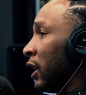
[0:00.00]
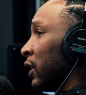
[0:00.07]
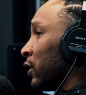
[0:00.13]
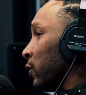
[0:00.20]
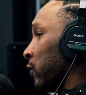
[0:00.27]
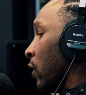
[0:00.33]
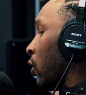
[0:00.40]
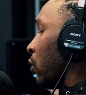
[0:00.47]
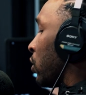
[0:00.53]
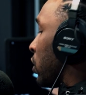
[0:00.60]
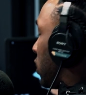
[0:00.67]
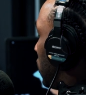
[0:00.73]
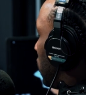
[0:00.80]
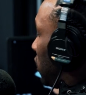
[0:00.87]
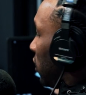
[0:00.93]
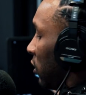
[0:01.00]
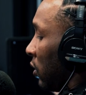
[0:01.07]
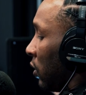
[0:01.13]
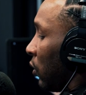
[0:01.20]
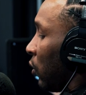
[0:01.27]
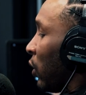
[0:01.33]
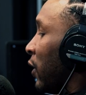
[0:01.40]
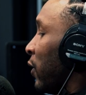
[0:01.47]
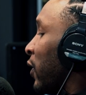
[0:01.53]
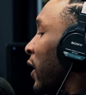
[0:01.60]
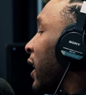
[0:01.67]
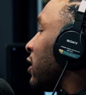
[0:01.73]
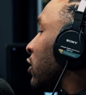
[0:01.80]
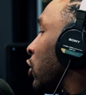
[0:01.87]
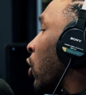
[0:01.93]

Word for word: things flow. When things